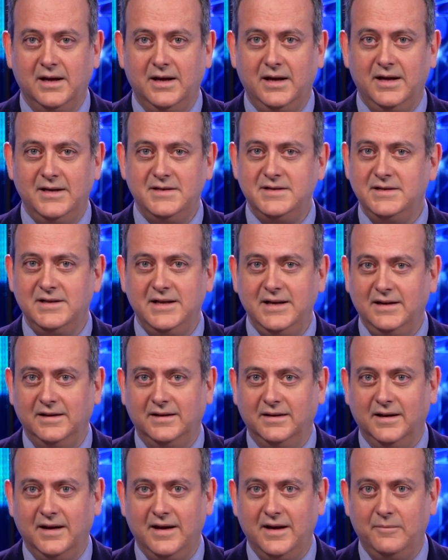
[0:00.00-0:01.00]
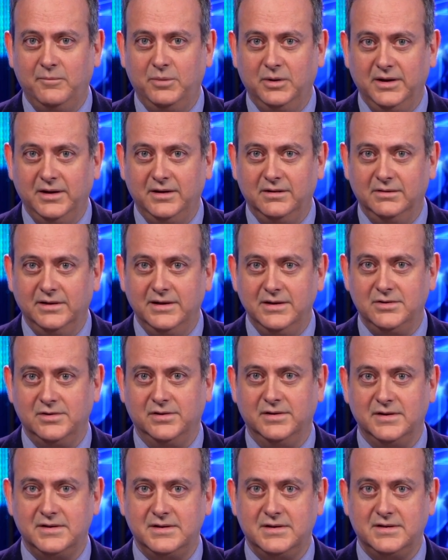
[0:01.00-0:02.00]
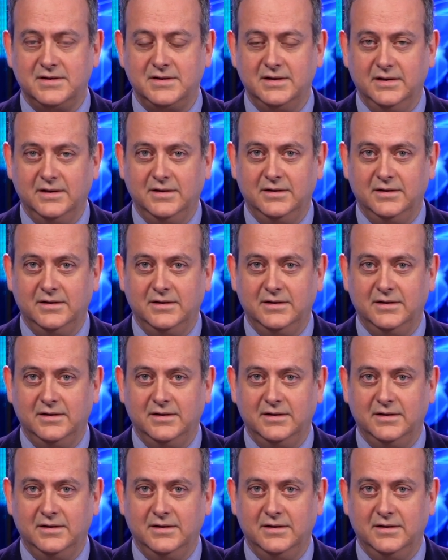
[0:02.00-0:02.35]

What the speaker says: isn't in their political interests.